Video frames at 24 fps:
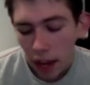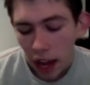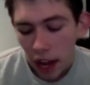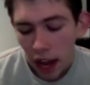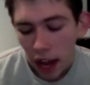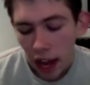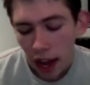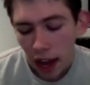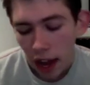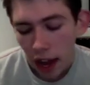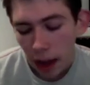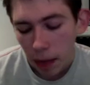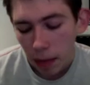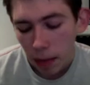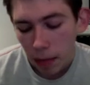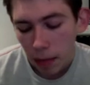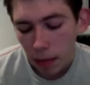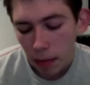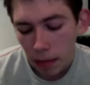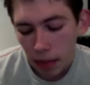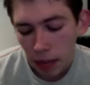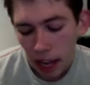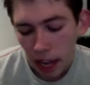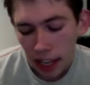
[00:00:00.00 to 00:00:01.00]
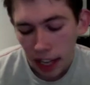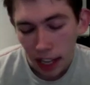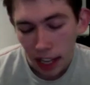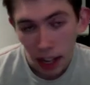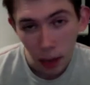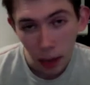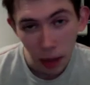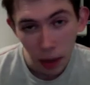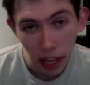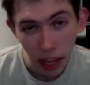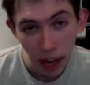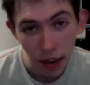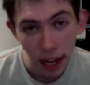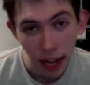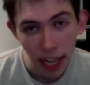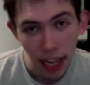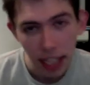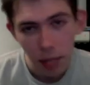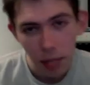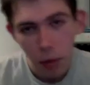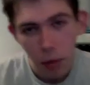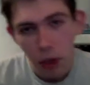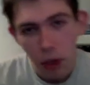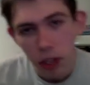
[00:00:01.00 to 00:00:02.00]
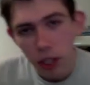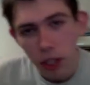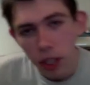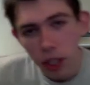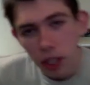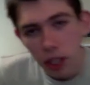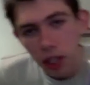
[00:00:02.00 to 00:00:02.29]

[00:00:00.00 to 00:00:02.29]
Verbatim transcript: Um, another one they released was